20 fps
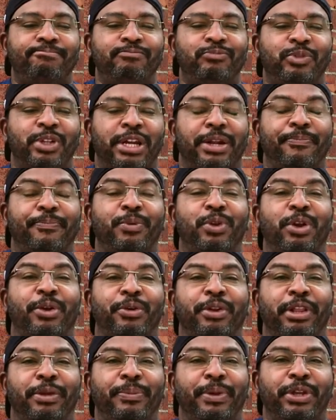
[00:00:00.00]
that I'm
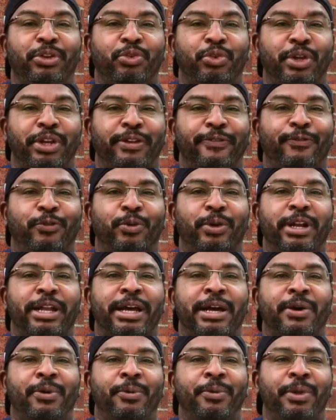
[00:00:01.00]
currently being treated for
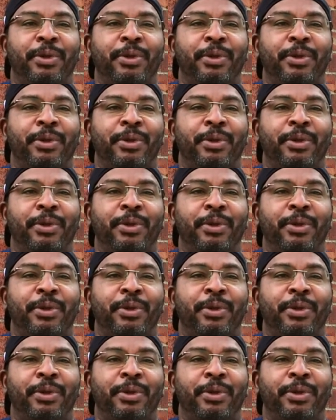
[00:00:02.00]
now.